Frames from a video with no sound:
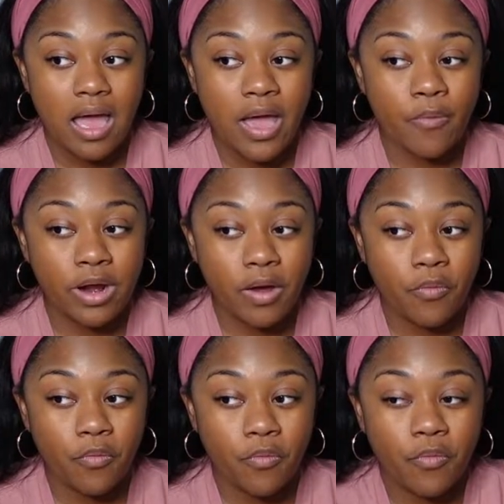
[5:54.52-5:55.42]
And when I
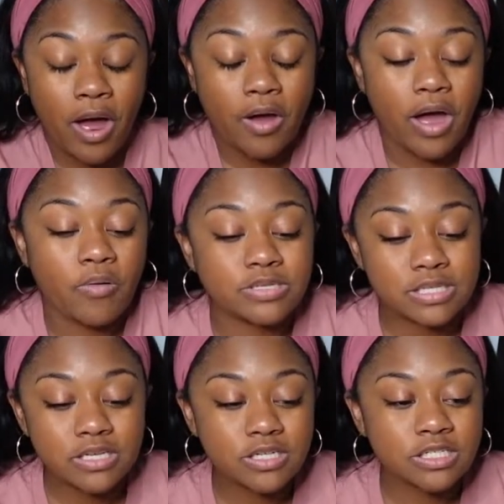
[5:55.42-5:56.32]
was
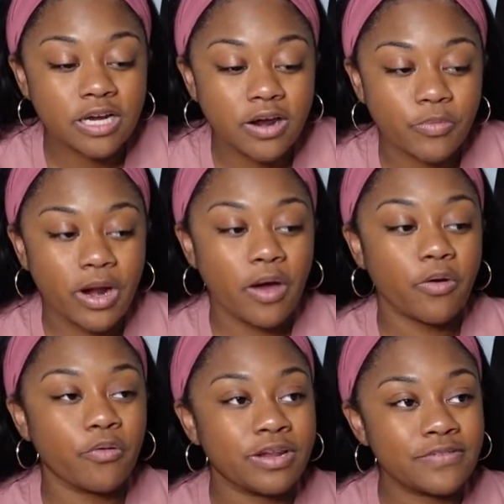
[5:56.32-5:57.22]
in the chair, and when I
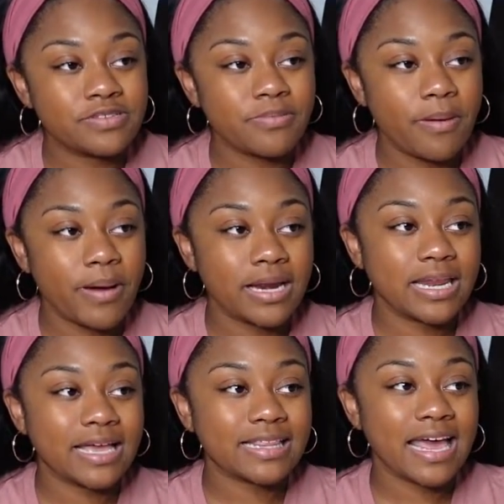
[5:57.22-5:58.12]
lifted my body
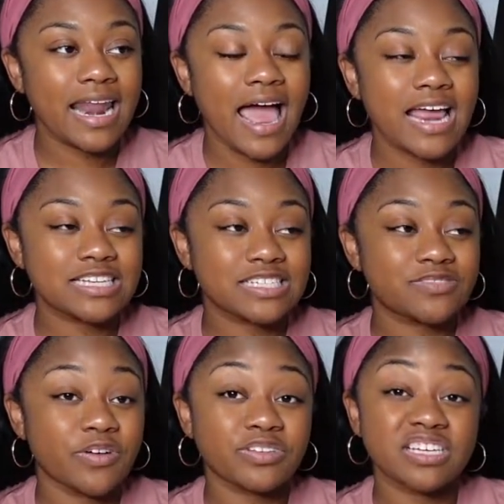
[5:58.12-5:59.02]
like that, I
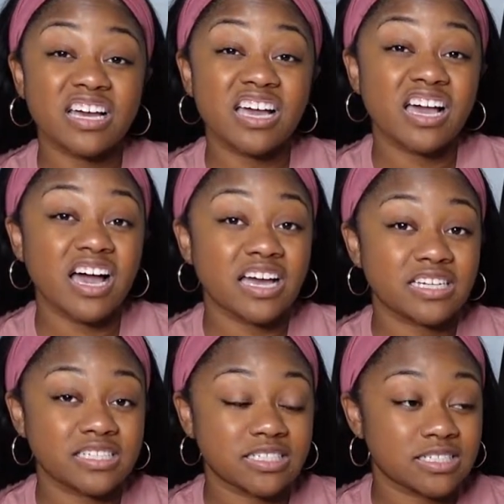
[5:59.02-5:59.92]
just felt a
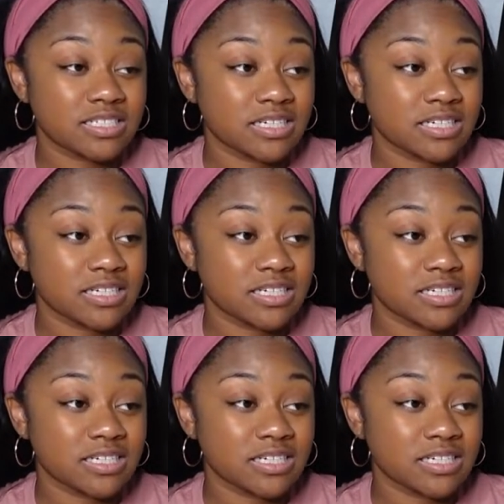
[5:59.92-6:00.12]
gush.